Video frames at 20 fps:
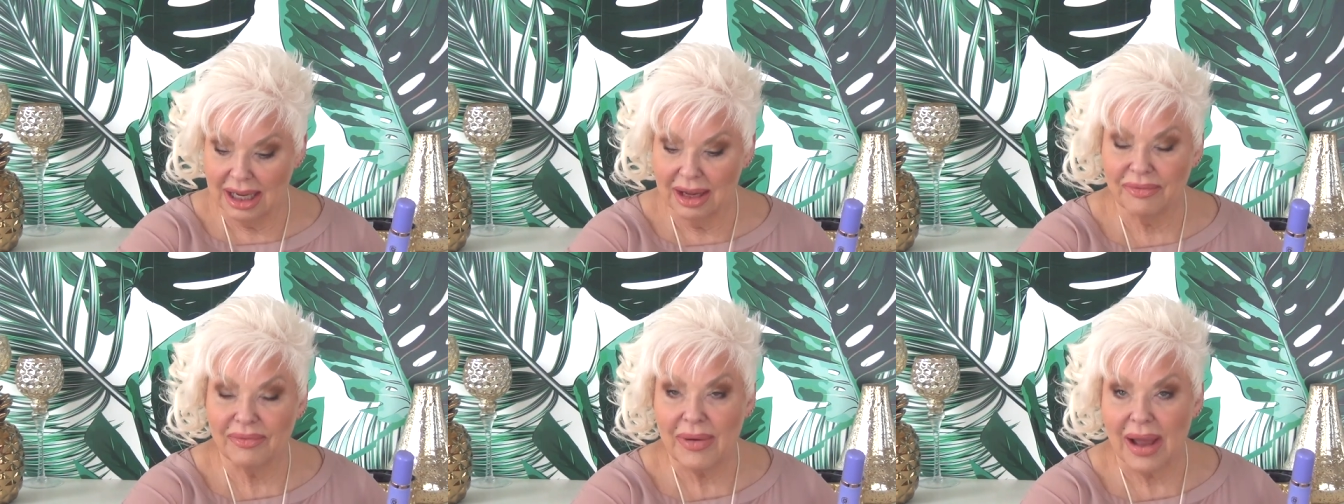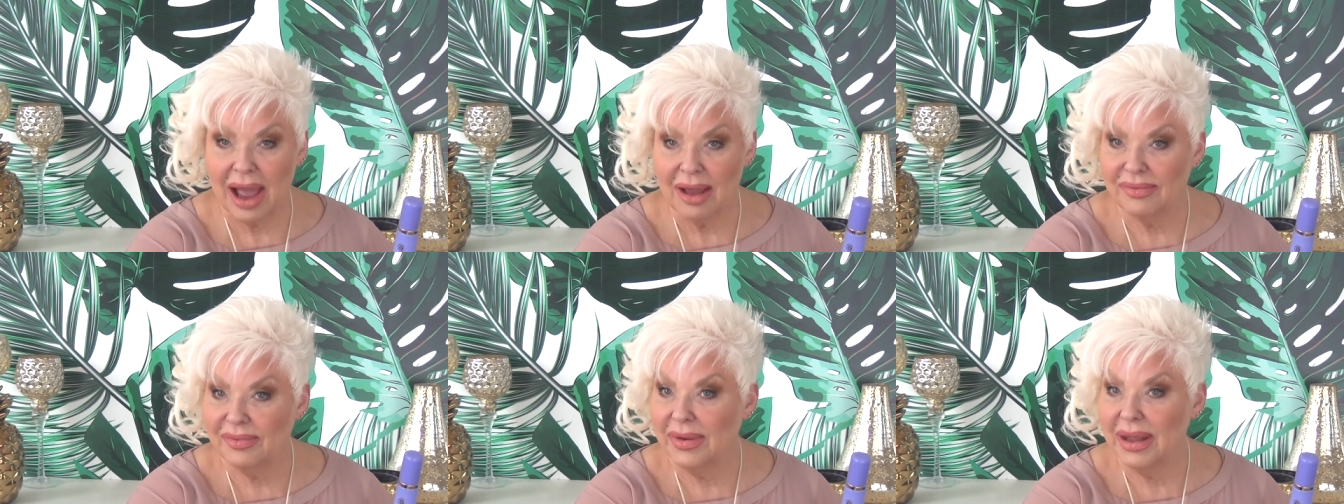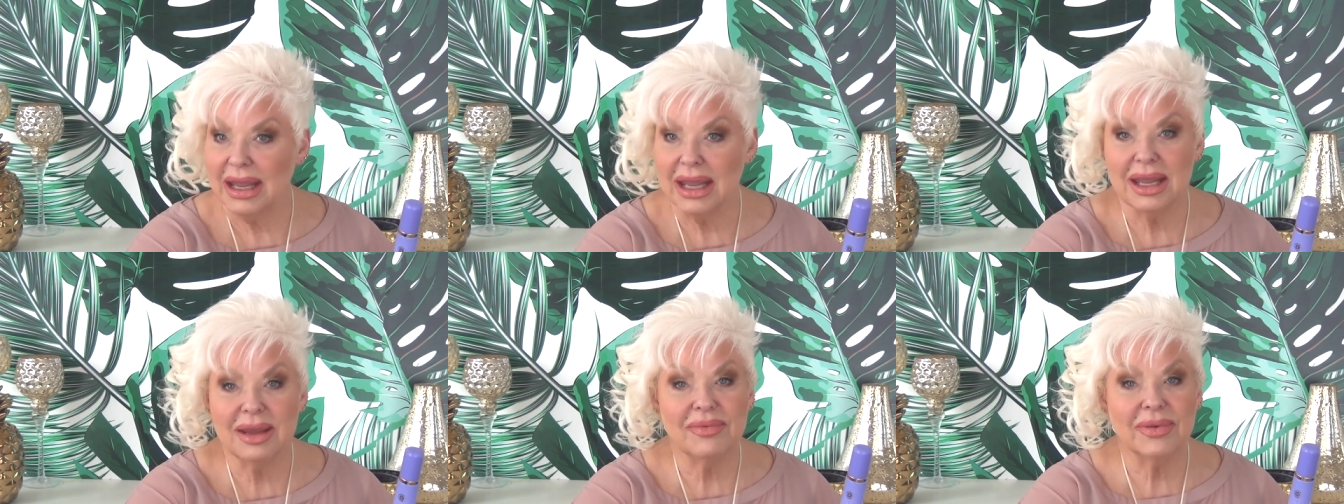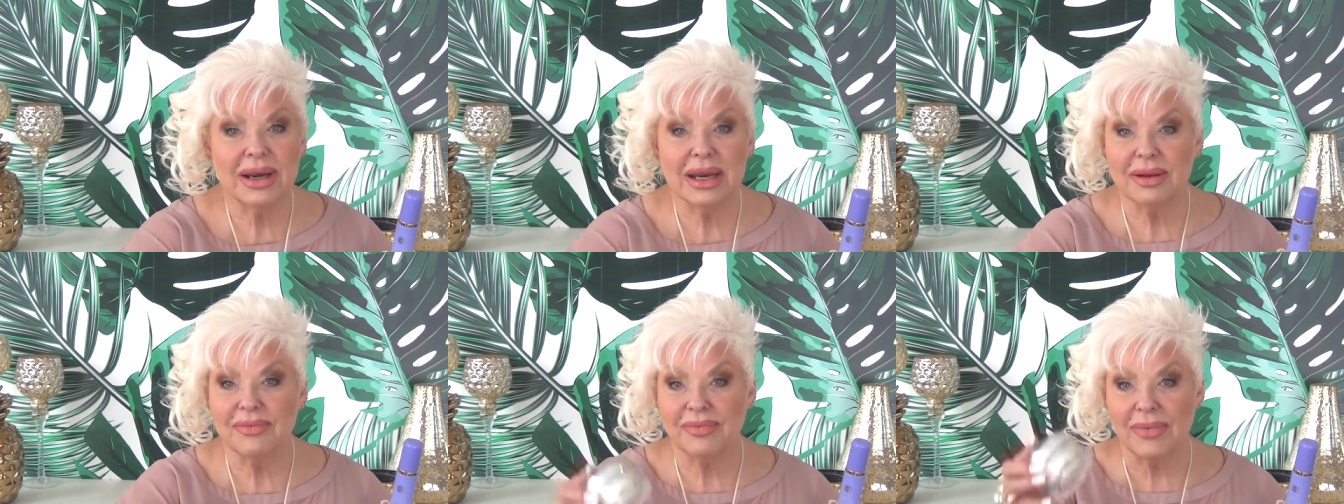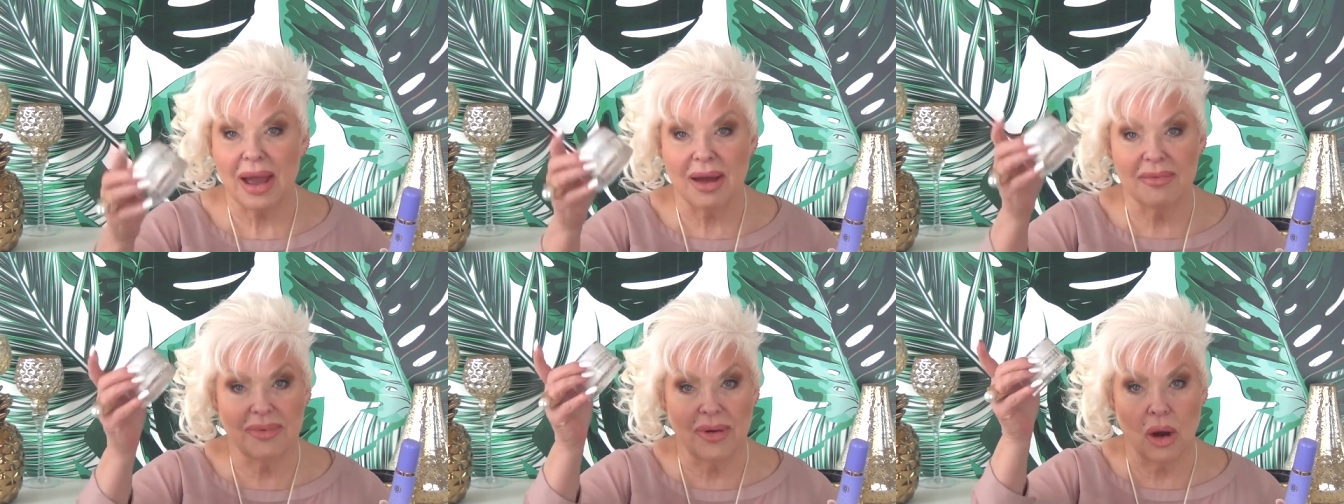if I've even
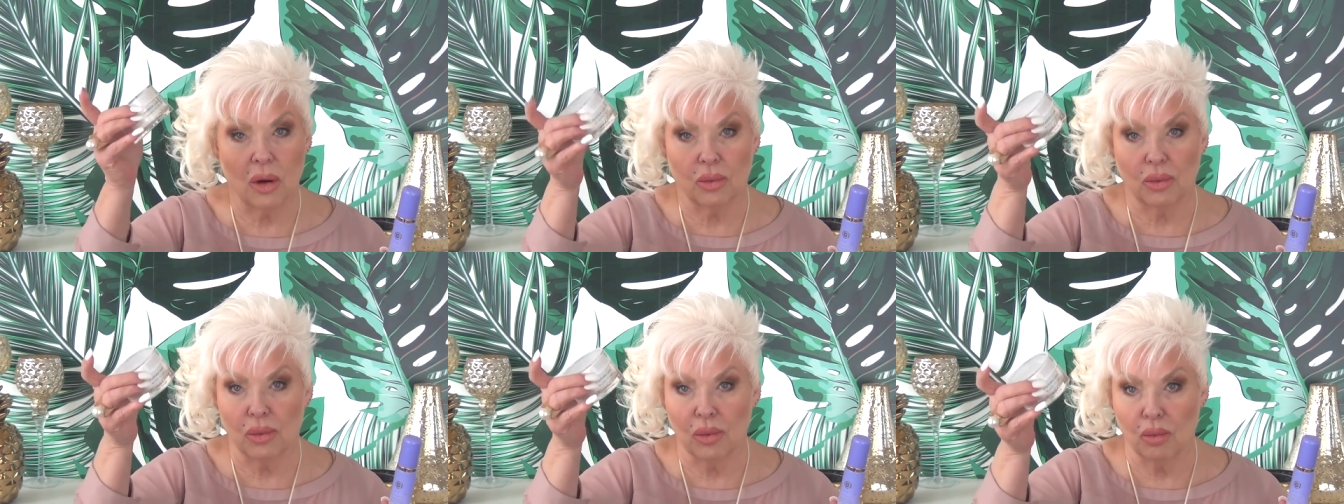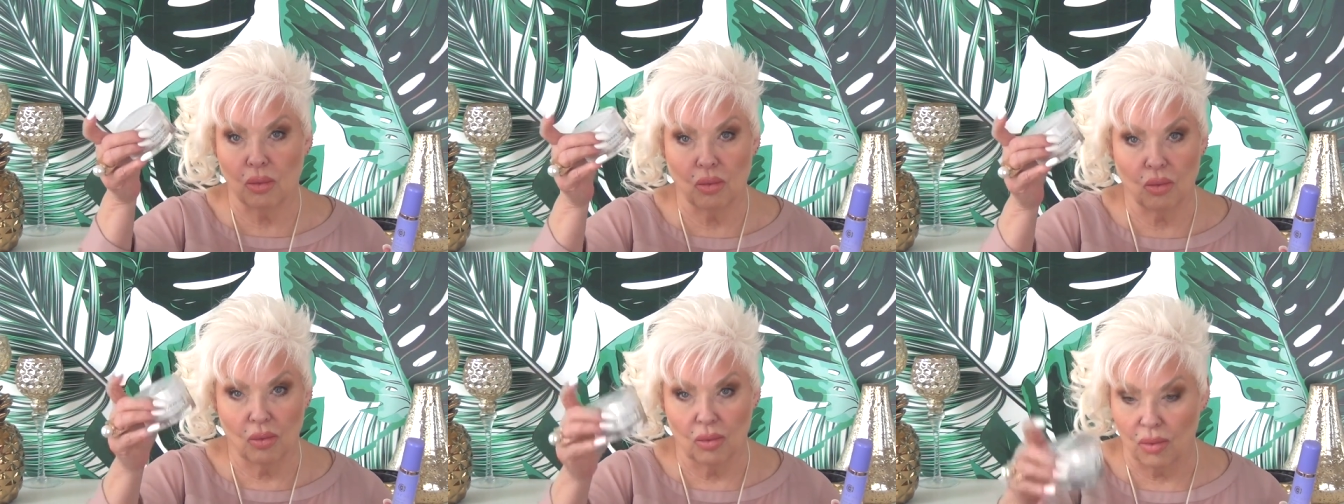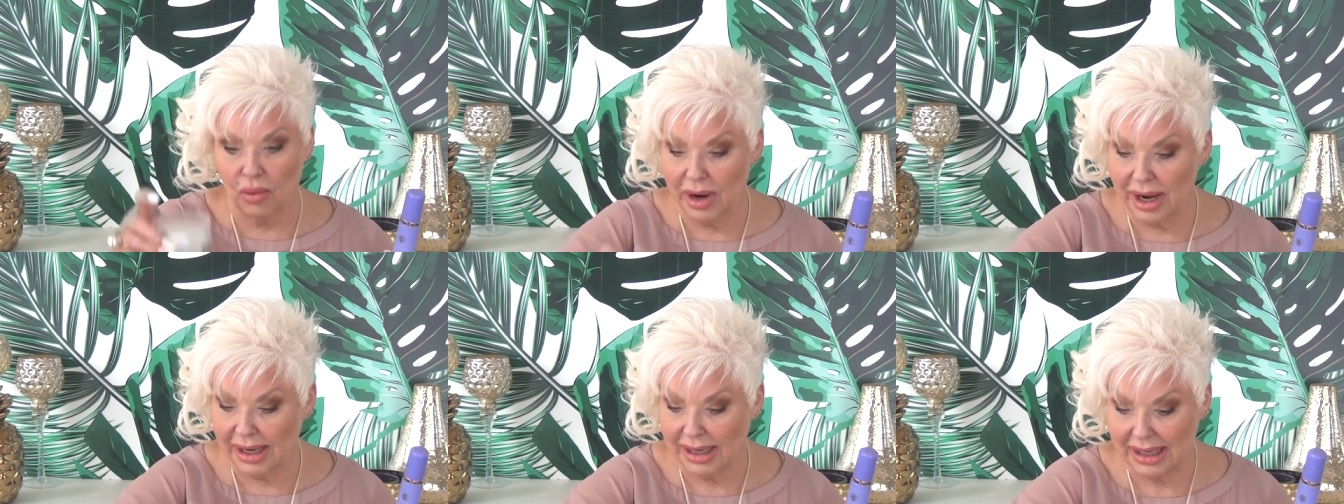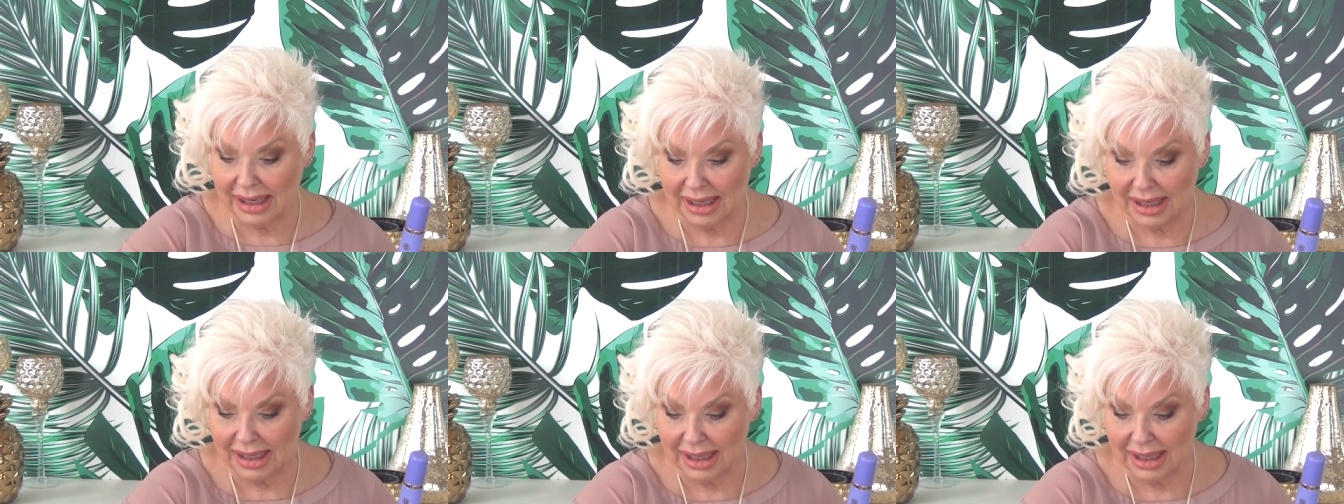if I've already